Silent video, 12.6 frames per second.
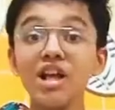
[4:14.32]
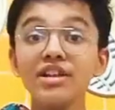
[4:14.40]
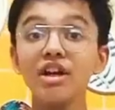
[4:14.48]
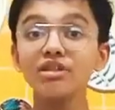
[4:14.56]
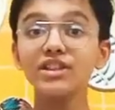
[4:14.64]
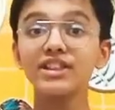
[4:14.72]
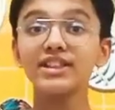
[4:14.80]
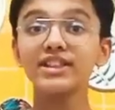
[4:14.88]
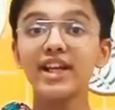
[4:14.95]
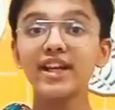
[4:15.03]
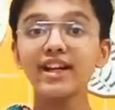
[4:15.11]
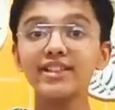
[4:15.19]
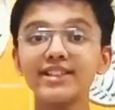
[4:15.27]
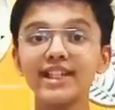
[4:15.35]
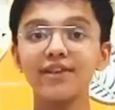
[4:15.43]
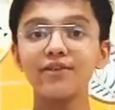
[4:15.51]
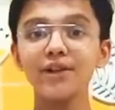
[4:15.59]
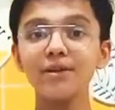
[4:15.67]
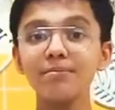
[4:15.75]
Now there are
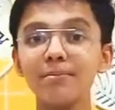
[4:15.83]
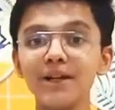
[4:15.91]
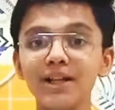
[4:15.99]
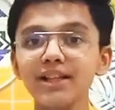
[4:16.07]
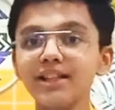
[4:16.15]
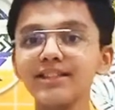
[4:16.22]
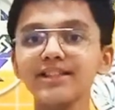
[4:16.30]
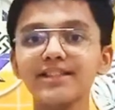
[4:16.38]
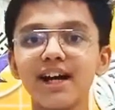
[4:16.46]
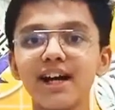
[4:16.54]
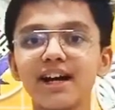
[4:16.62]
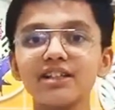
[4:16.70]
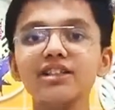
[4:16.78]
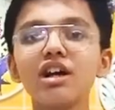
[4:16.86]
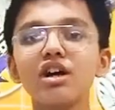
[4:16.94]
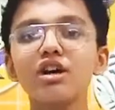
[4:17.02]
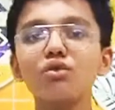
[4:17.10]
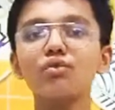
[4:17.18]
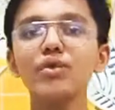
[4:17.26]
several million stars
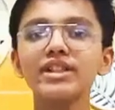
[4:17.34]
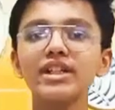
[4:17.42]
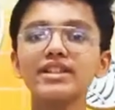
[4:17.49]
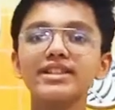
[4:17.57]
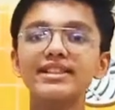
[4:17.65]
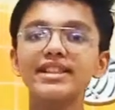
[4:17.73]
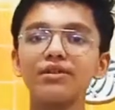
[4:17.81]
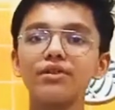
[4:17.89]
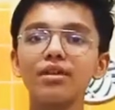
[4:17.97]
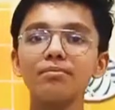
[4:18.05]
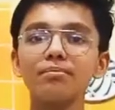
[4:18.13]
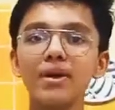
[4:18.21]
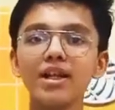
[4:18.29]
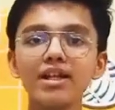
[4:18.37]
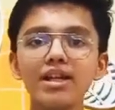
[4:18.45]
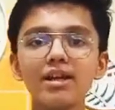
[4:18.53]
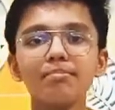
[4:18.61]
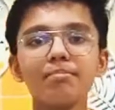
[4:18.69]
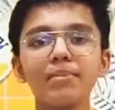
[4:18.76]
which are several
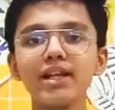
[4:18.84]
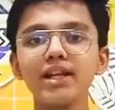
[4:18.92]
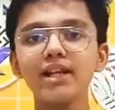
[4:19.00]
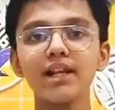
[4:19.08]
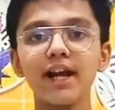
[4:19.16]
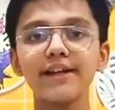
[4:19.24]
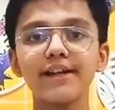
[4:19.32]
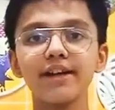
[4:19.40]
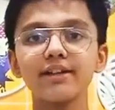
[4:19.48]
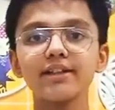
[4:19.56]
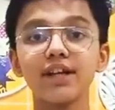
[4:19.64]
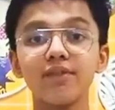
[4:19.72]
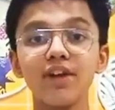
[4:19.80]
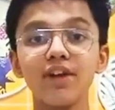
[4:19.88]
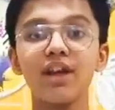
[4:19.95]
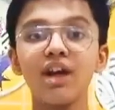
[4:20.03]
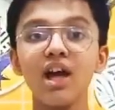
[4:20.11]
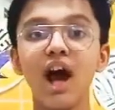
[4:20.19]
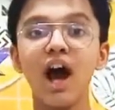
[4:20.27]
million billion light years away.
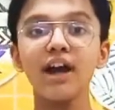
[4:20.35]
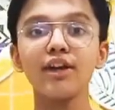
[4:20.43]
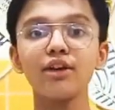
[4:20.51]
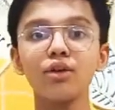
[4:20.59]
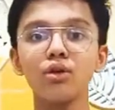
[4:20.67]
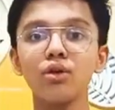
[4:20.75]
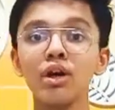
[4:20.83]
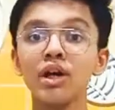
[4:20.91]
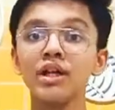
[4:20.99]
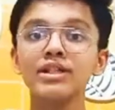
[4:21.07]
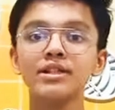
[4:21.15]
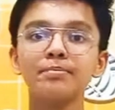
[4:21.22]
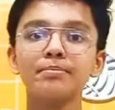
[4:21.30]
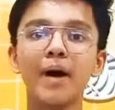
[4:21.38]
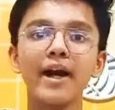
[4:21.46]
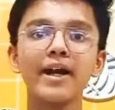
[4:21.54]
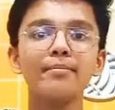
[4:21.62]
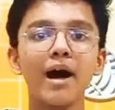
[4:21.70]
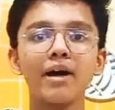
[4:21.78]
I know, it's
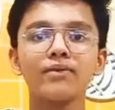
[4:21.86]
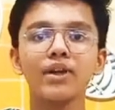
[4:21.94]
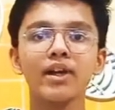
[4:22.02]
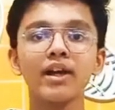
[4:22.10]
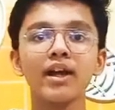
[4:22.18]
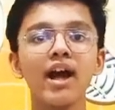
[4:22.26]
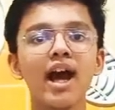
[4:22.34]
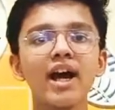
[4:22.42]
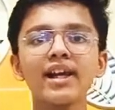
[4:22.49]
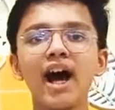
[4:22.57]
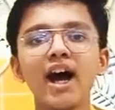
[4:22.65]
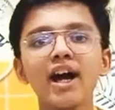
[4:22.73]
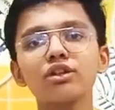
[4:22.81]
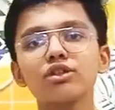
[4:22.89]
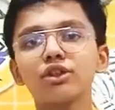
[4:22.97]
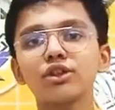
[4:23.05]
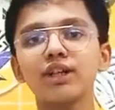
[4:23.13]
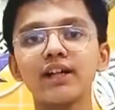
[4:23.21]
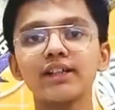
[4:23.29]
mind baffling and I
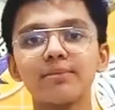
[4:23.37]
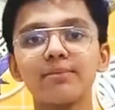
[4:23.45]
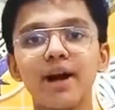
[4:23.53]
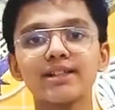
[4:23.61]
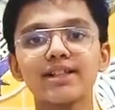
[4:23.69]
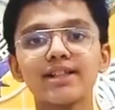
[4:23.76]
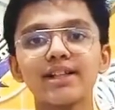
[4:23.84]
also can't imagine